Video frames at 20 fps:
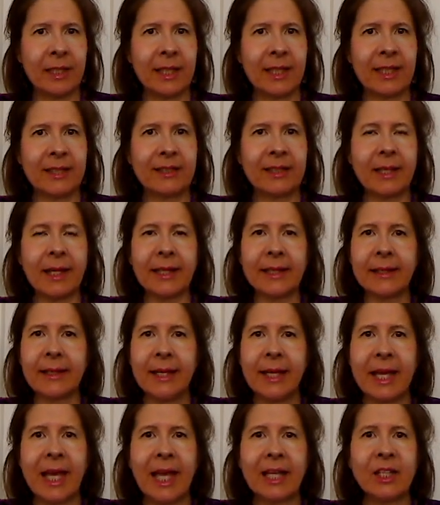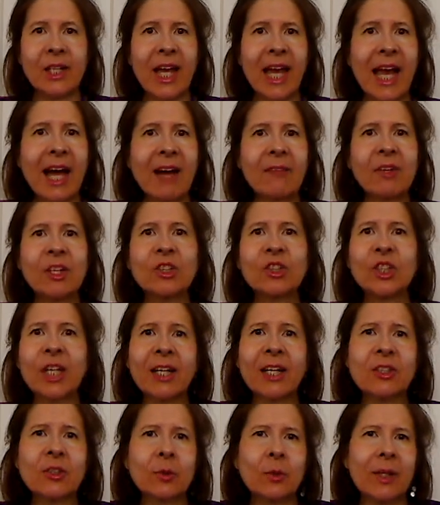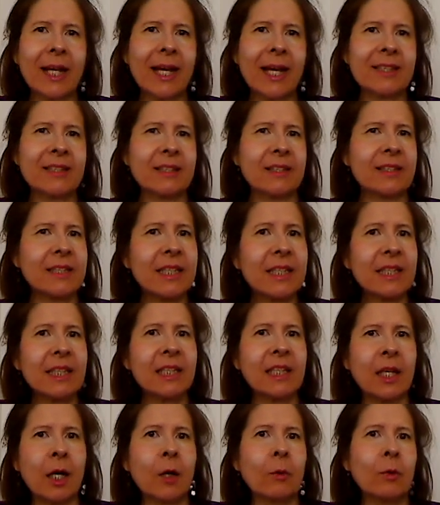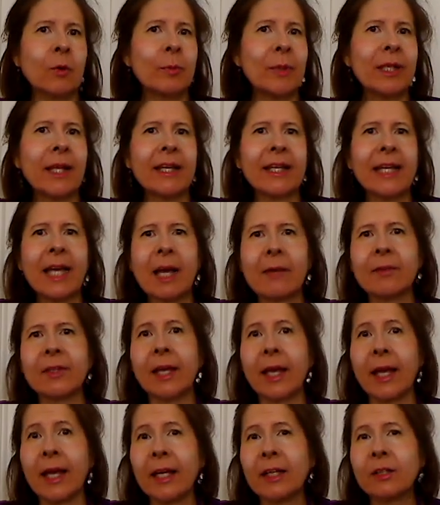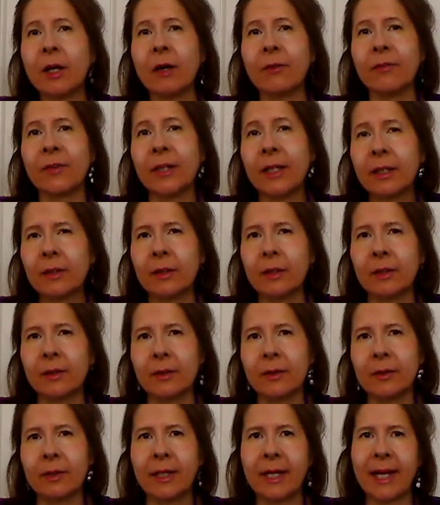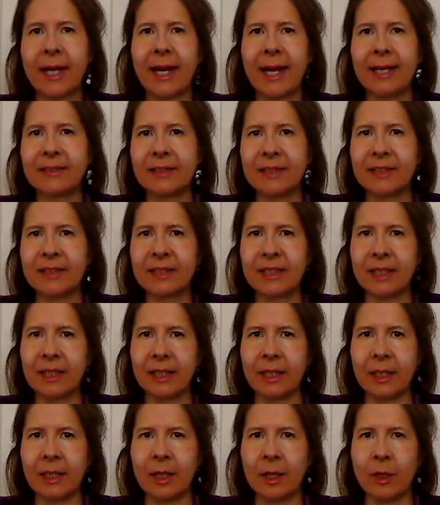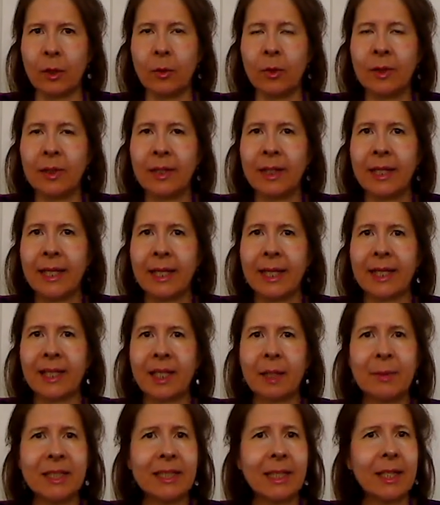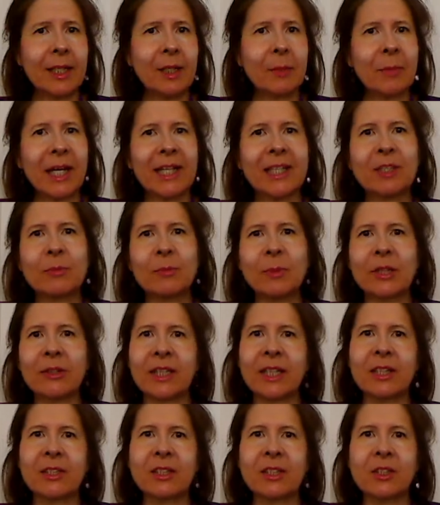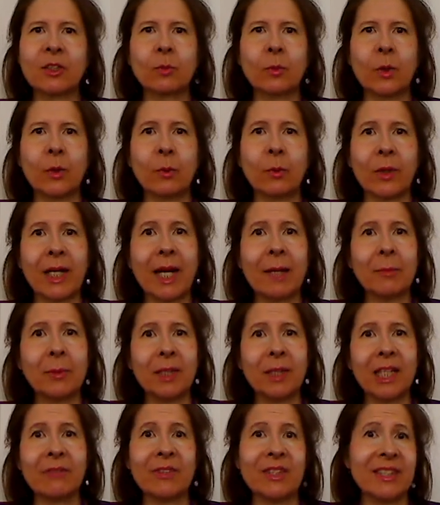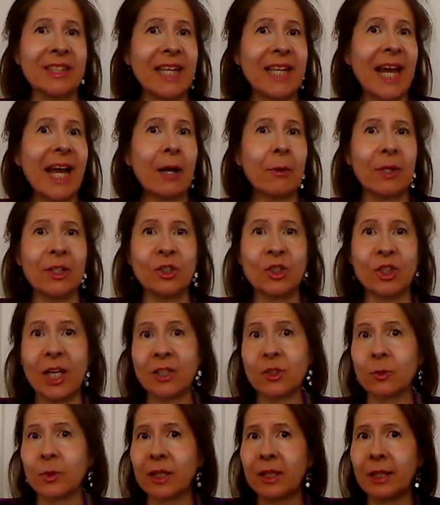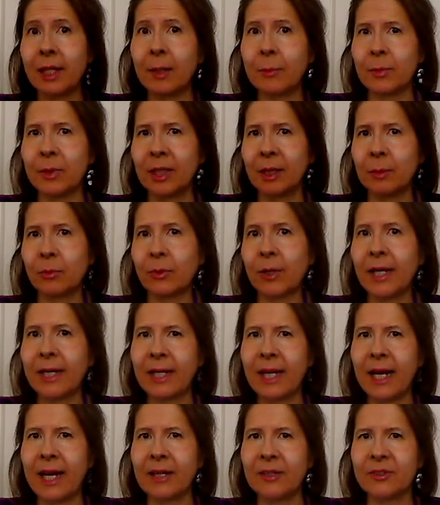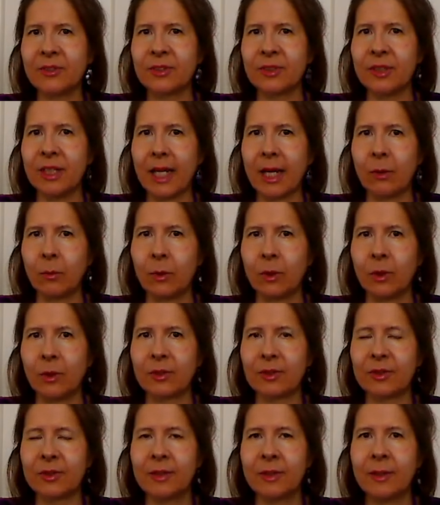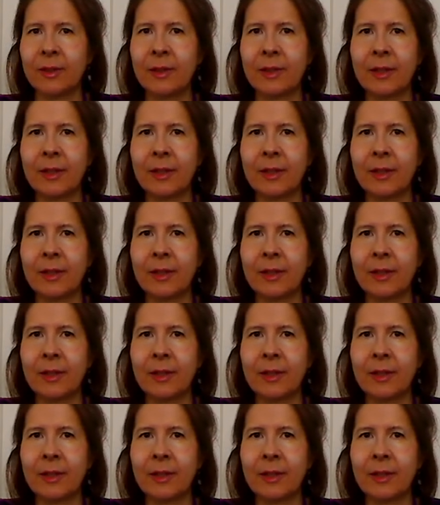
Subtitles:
It's like, to have a Jesuit as a CEO would be like having Adolf Hitler as the CEO. And let me tell you my experiences with what I believe is now a Jesuit company, Bright House Networks.